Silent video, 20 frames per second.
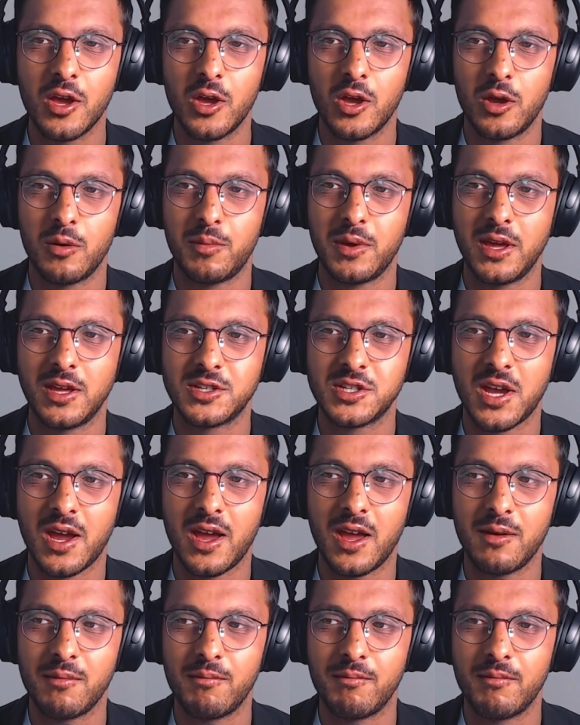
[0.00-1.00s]

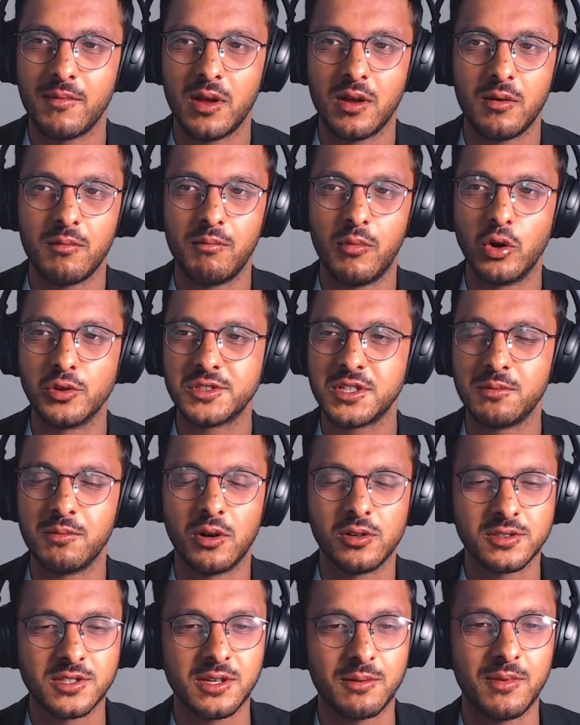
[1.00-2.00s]
PJ,
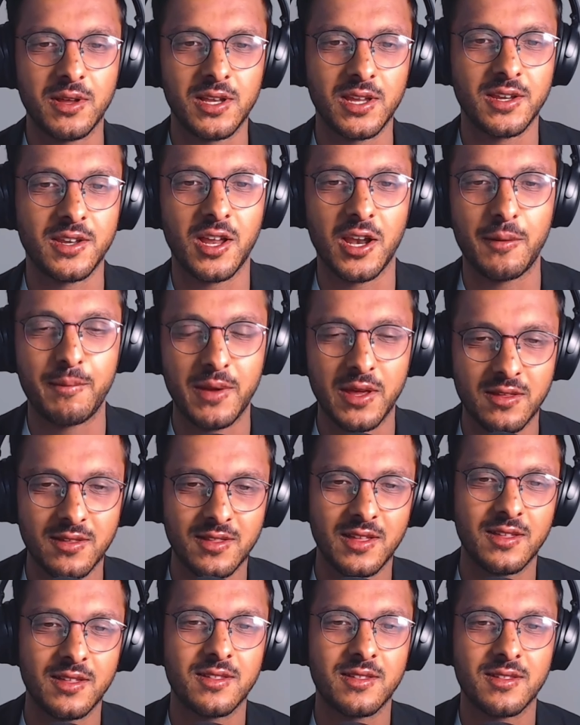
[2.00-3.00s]
multi-million dollar
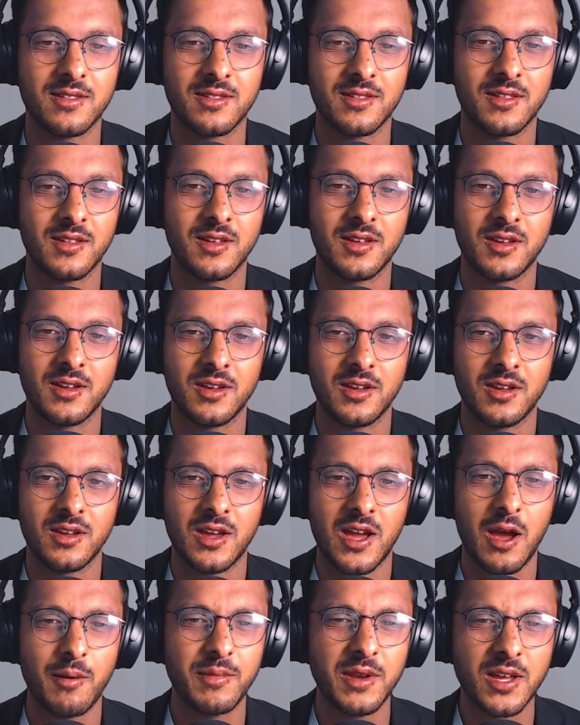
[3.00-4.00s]
business.
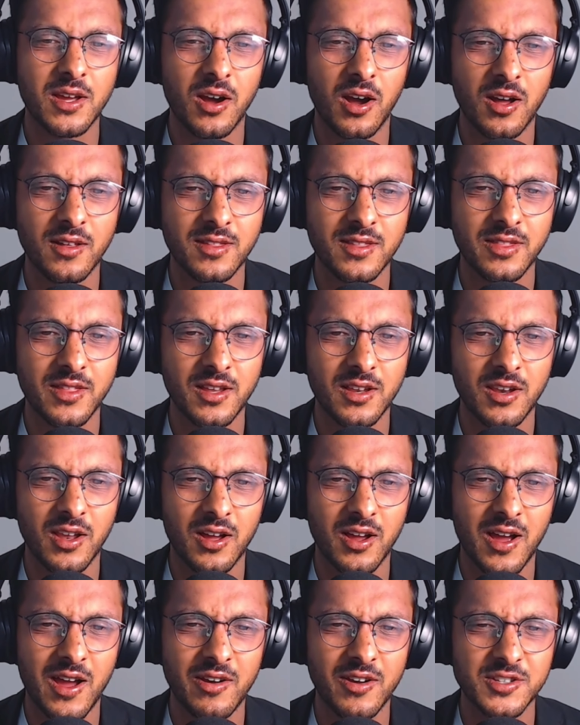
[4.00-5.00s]
How many cars in the
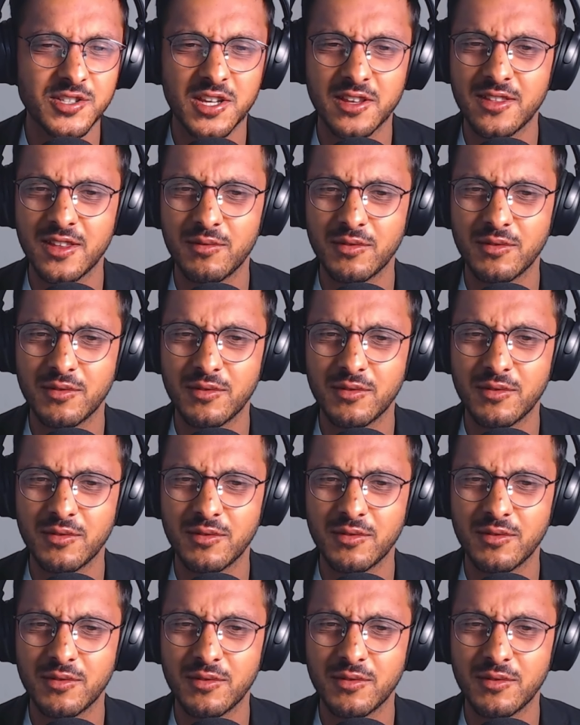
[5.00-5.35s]
garage? Is it